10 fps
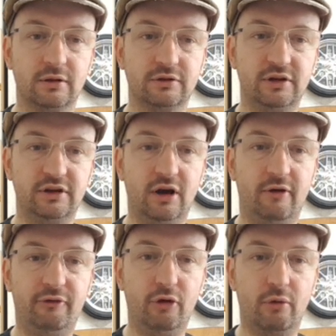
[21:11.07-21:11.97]
So you
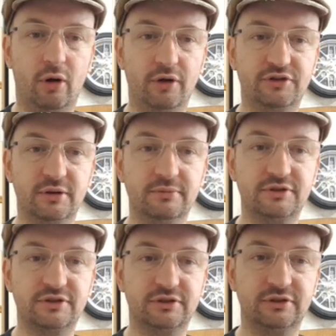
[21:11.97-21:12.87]
got 4
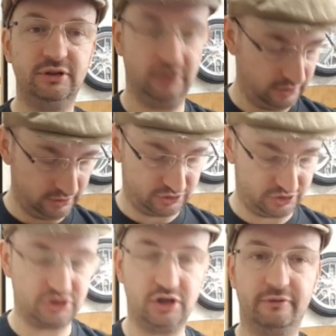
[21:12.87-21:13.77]
items
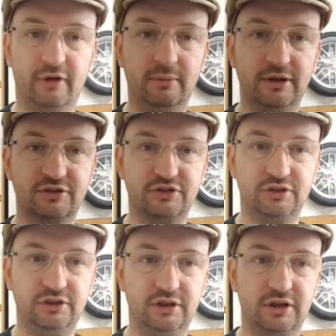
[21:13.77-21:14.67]
to shoot from.
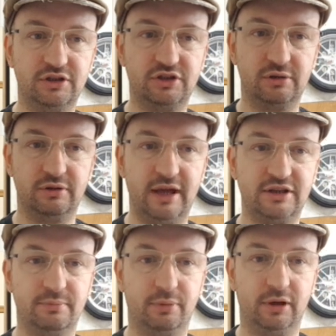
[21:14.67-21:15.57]
You can shoot,
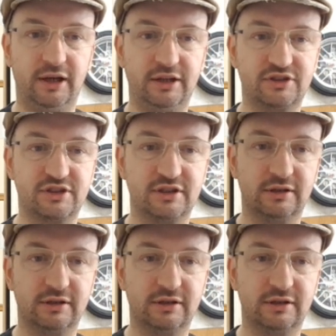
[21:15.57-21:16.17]
there's your bullets.